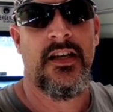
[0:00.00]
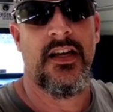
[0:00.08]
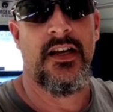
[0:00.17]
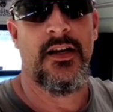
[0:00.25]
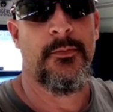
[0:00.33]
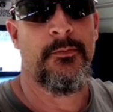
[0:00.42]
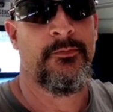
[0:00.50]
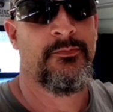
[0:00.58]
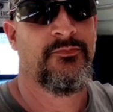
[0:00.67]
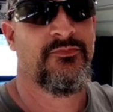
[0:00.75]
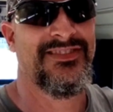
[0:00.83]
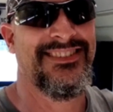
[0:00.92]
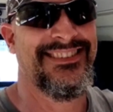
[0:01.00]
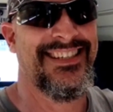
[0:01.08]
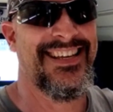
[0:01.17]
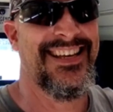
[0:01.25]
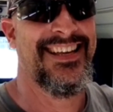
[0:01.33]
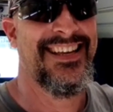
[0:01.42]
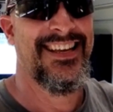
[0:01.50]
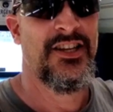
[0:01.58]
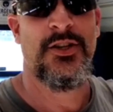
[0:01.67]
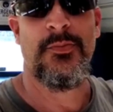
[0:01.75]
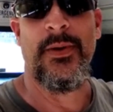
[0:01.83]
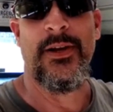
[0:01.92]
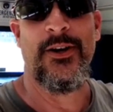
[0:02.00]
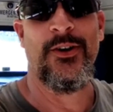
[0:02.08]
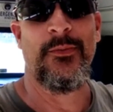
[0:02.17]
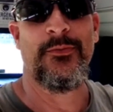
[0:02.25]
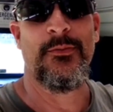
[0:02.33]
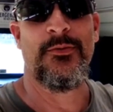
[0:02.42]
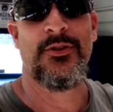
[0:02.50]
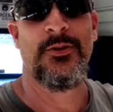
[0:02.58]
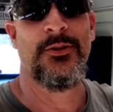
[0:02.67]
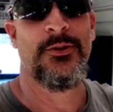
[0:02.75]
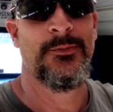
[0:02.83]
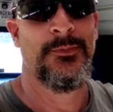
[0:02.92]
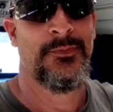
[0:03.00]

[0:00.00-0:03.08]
to pick her up from school.